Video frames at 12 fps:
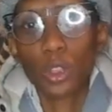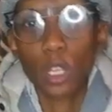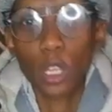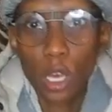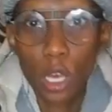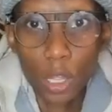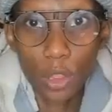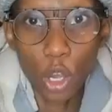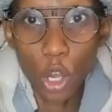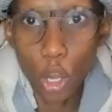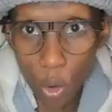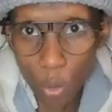that money
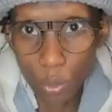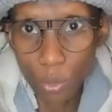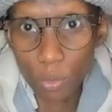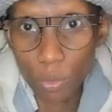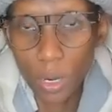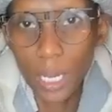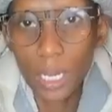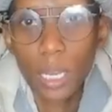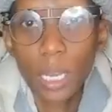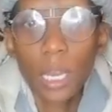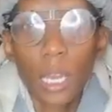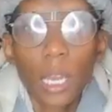with the
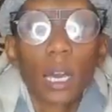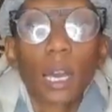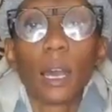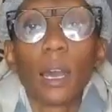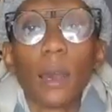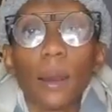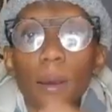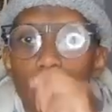code, right?